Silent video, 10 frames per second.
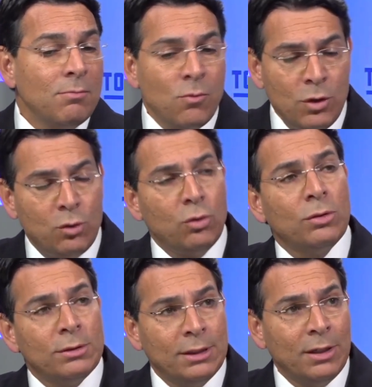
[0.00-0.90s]
we should
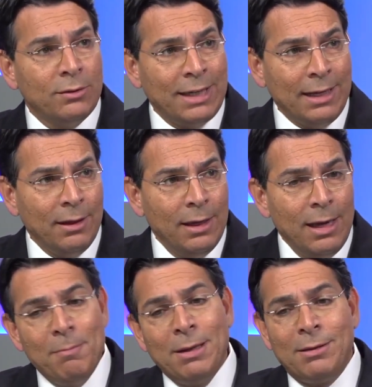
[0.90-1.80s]
consider that,
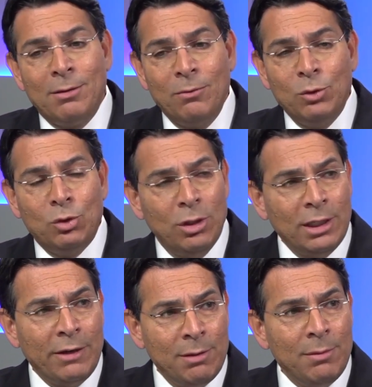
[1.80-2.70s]
but we
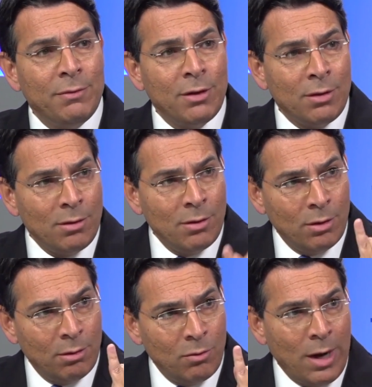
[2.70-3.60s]
shouldn't give them even
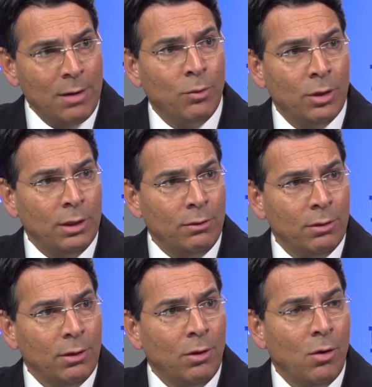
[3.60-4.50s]
one bullet
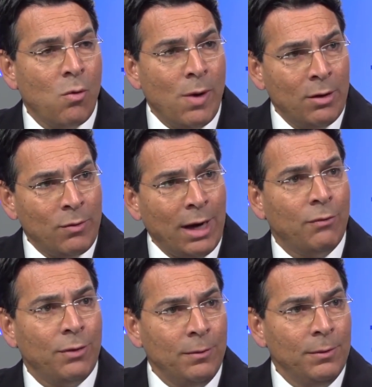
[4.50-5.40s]
or one
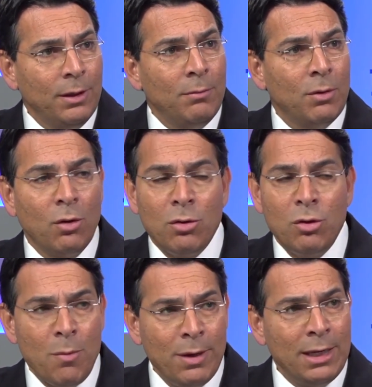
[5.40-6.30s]
rifle, because
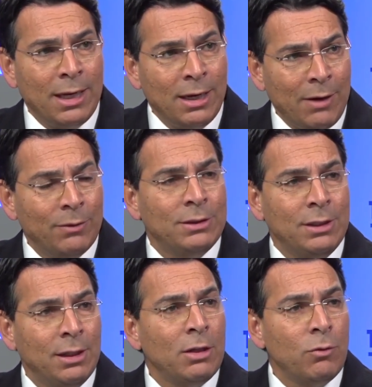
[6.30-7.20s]
nobody can
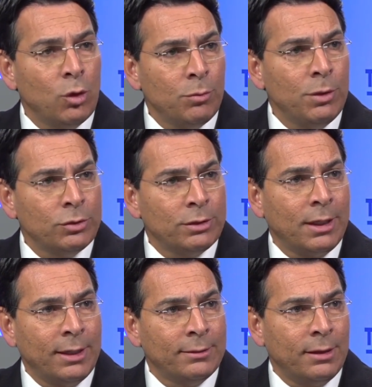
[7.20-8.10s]
guarantee that it will not be used
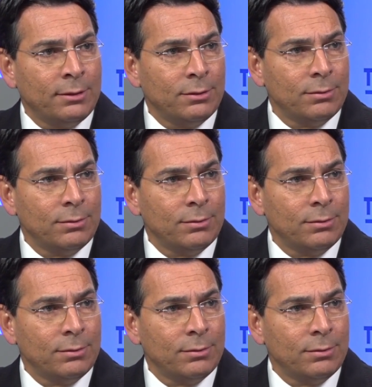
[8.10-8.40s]
against us.